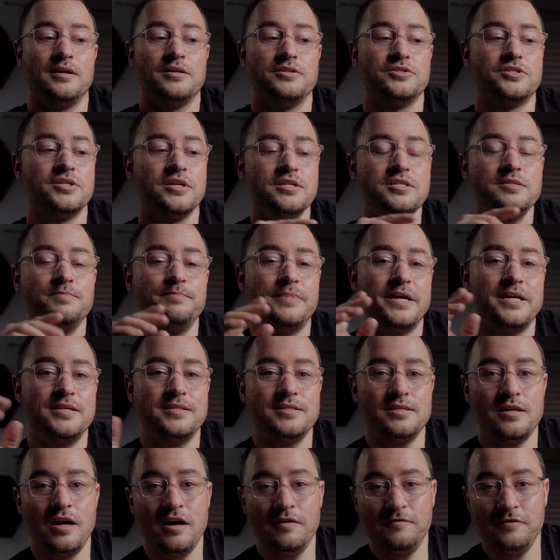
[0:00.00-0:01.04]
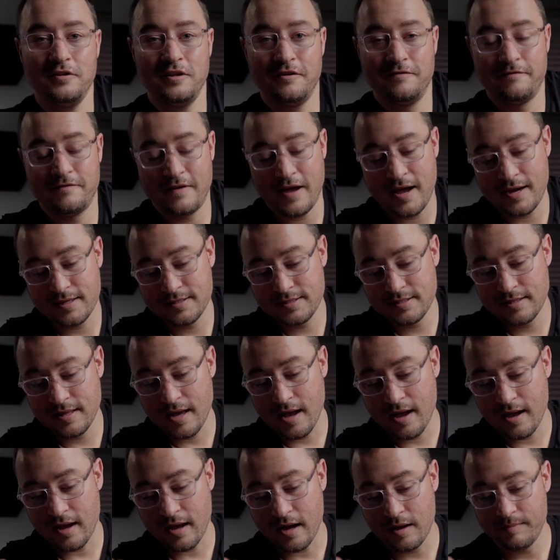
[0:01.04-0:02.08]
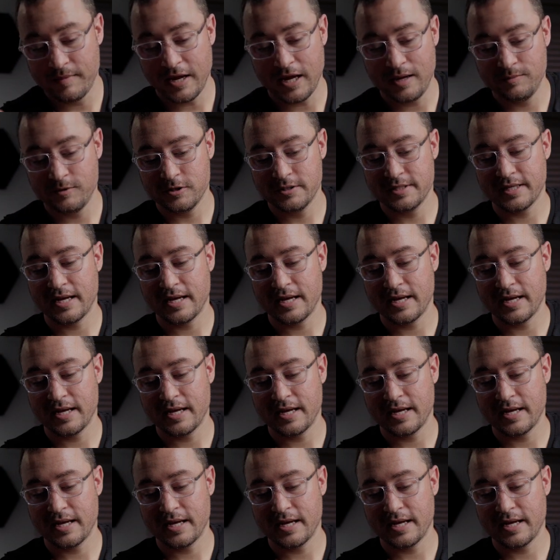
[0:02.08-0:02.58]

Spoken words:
just based off of the fact that I'm able to